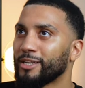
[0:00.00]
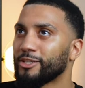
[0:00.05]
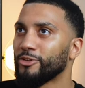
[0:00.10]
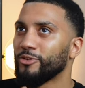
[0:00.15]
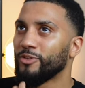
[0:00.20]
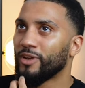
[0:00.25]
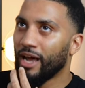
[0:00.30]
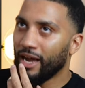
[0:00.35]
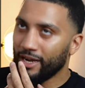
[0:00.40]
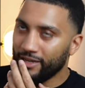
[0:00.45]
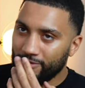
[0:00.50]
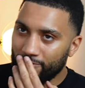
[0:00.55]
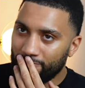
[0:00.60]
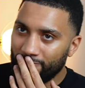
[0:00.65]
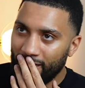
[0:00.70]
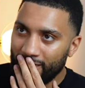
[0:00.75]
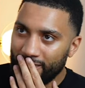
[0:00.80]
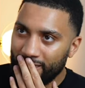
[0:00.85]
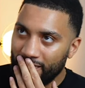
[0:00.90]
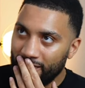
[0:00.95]
do like the
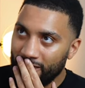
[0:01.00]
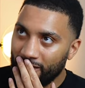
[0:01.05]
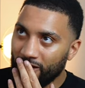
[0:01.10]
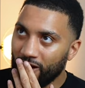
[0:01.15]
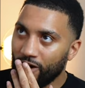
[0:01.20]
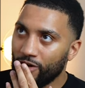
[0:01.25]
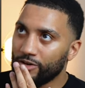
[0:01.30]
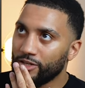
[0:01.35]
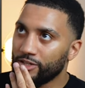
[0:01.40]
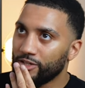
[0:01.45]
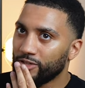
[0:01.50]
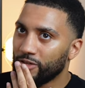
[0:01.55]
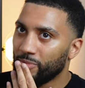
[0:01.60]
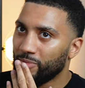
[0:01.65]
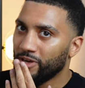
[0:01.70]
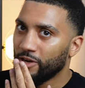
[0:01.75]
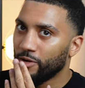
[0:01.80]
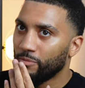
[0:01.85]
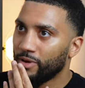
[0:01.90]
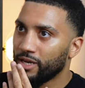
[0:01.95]
fact that he encourages you to
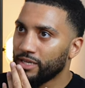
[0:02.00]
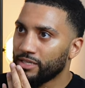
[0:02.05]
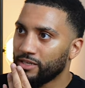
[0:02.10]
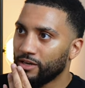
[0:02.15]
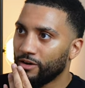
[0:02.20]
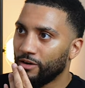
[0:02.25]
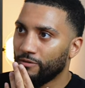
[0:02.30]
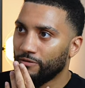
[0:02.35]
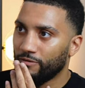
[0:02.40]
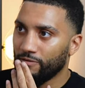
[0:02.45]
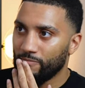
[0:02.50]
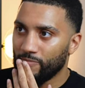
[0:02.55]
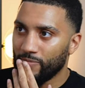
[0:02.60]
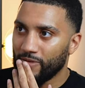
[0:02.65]
be your best self.